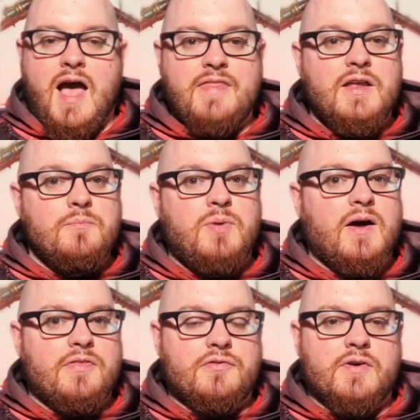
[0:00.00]
And then in
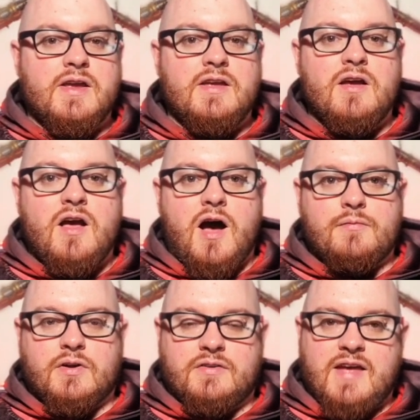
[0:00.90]
part 3,
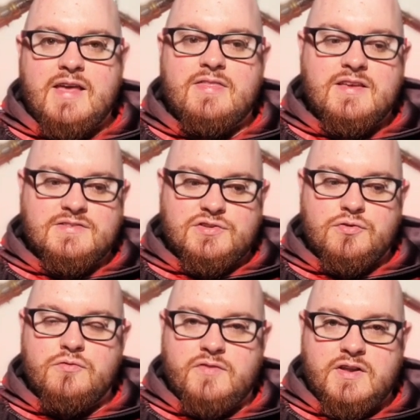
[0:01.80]
I'm going to take these
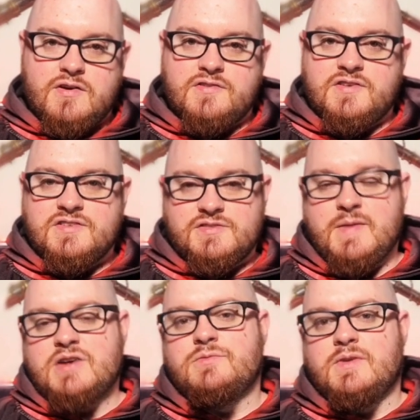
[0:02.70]
two videos,
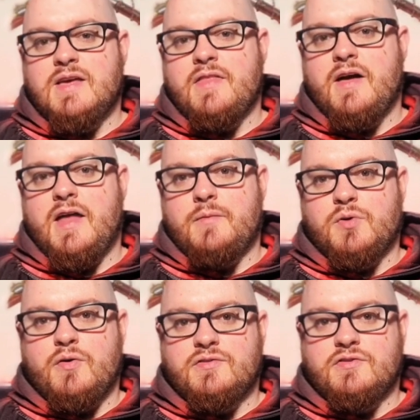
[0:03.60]
smash them together, and
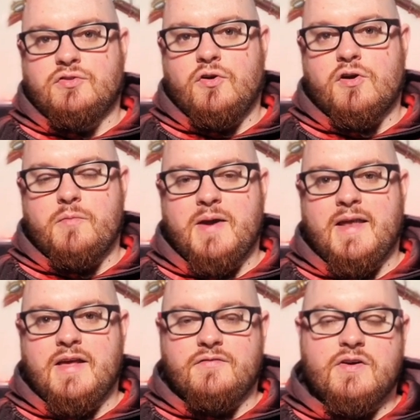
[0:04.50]
I'm going to talk
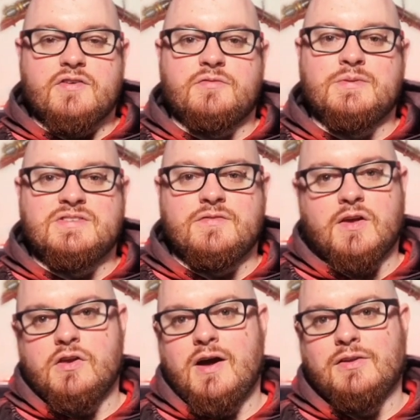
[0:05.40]
about a very
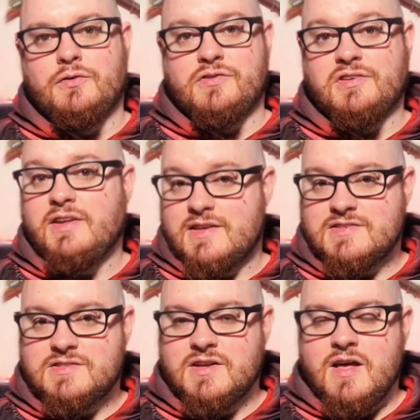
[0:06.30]
specific Night Lords
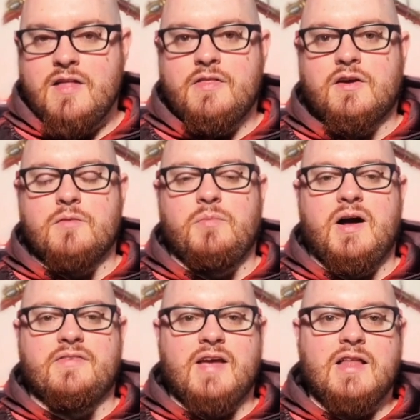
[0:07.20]
list that
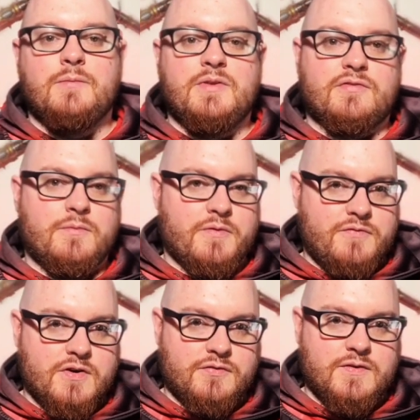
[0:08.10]
combines elements from the
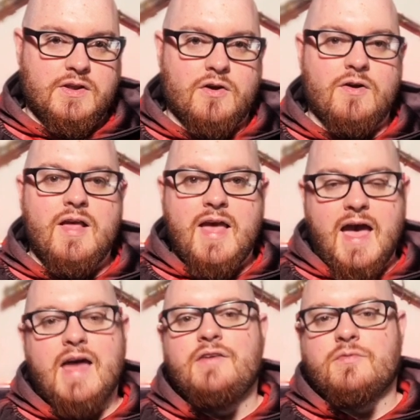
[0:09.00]
first video
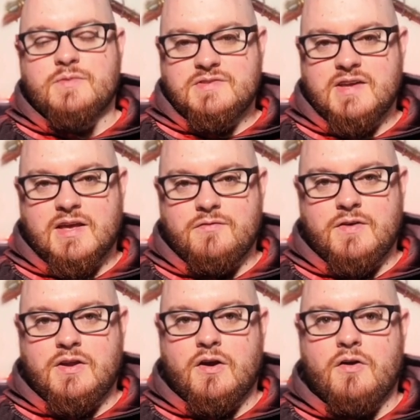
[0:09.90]
and from the second
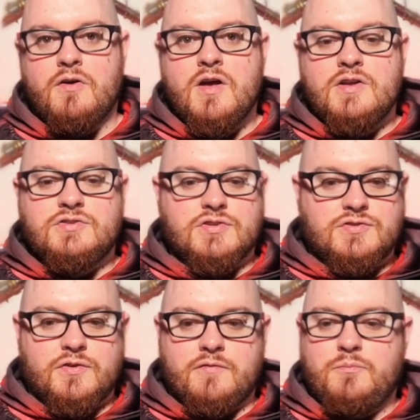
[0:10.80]
video to
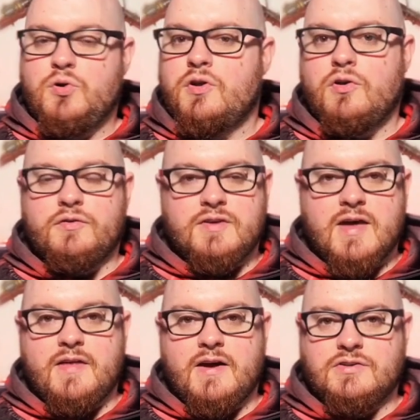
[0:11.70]
sort of put it all
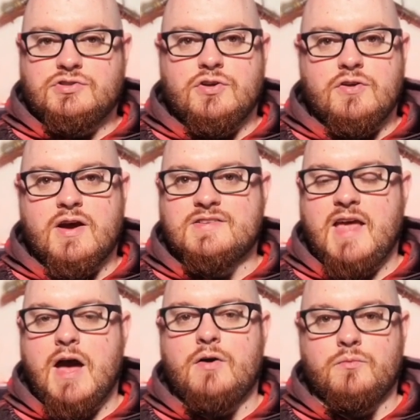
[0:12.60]
together and show you guys
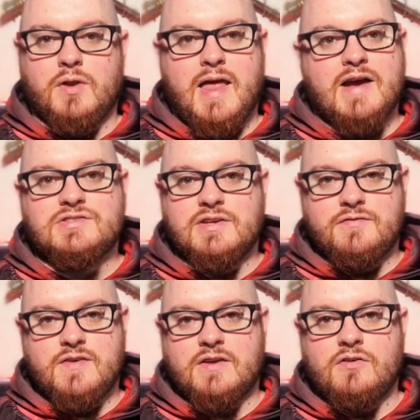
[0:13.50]
how it will actually
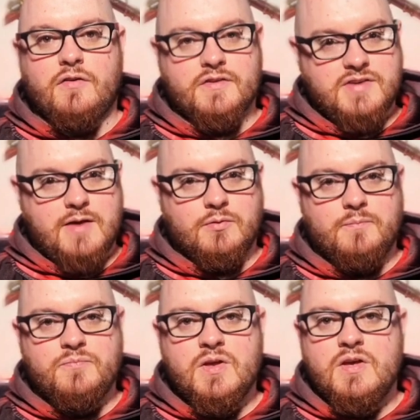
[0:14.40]
affect on the table.
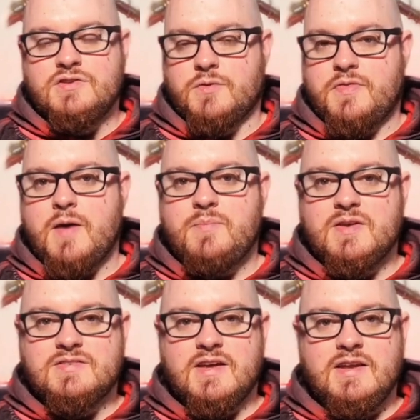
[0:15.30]
So with that
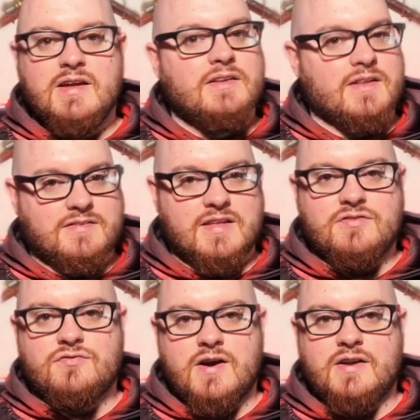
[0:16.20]
being said, let's get
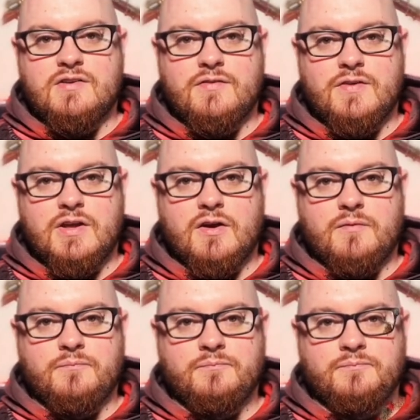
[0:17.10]
straight into the video.